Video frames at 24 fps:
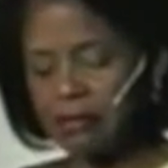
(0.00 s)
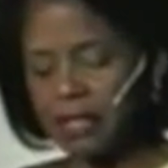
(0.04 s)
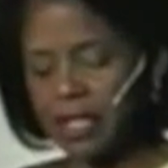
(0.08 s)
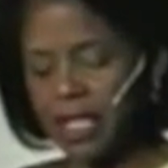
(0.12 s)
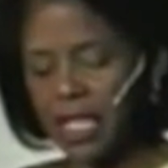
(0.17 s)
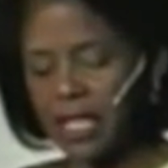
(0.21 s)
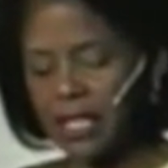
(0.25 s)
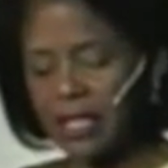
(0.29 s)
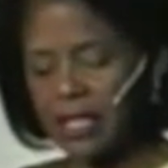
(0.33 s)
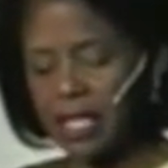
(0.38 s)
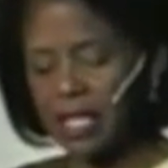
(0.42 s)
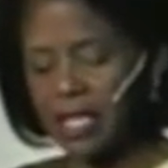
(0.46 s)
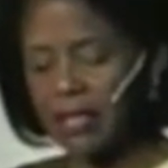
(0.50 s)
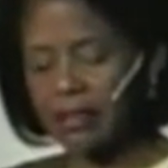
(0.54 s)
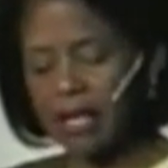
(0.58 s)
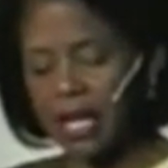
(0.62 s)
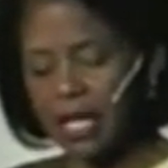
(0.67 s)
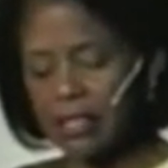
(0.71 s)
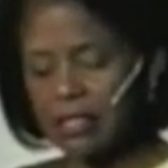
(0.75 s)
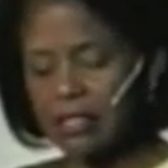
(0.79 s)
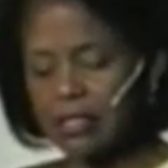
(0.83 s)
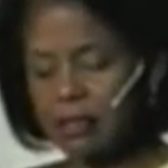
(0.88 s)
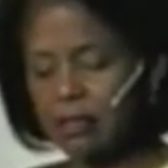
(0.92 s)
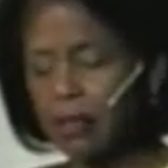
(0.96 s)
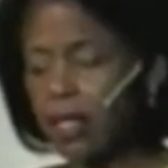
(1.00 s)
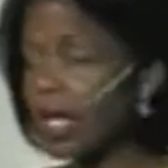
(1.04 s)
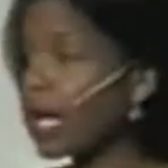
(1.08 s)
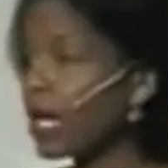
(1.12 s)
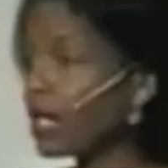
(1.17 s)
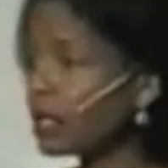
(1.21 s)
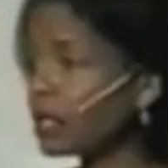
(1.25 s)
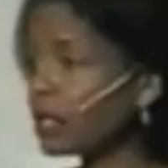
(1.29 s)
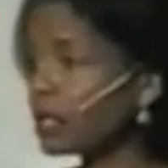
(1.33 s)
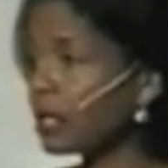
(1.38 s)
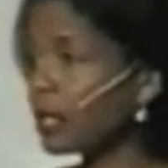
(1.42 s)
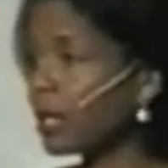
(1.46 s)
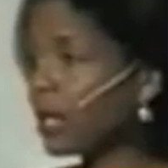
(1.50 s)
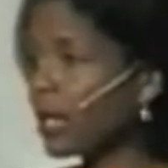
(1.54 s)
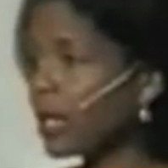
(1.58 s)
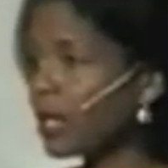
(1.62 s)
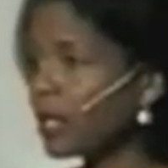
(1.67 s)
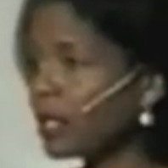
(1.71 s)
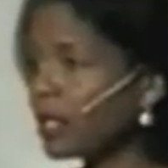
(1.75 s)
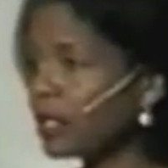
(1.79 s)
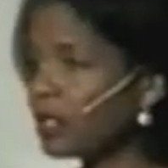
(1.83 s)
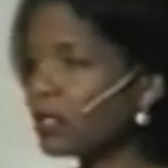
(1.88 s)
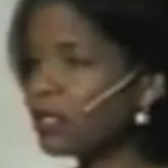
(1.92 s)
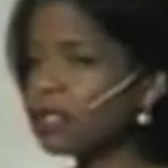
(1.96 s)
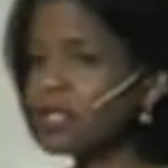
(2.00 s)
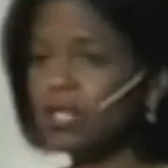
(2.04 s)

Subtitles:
and that's the way I look at it.